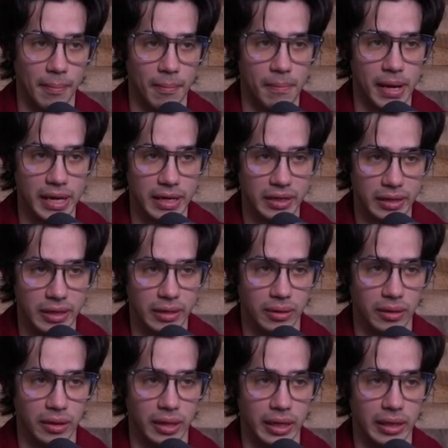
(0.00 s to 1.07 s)
pain
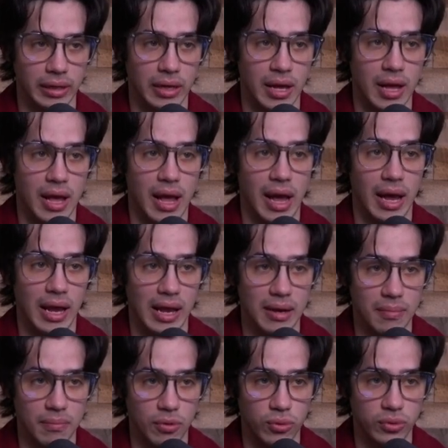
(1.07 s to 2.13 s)
killing
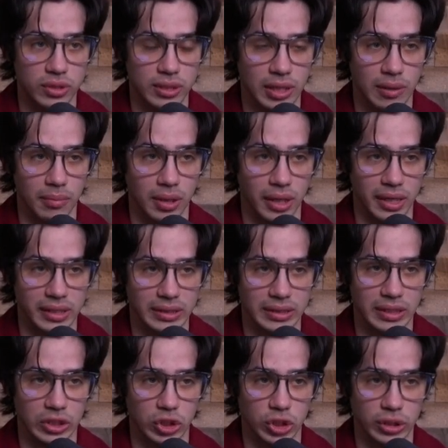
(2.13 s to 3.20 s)
and mood
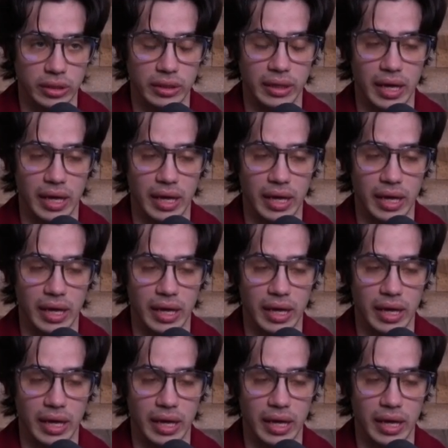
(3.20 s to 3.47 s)
stabilization.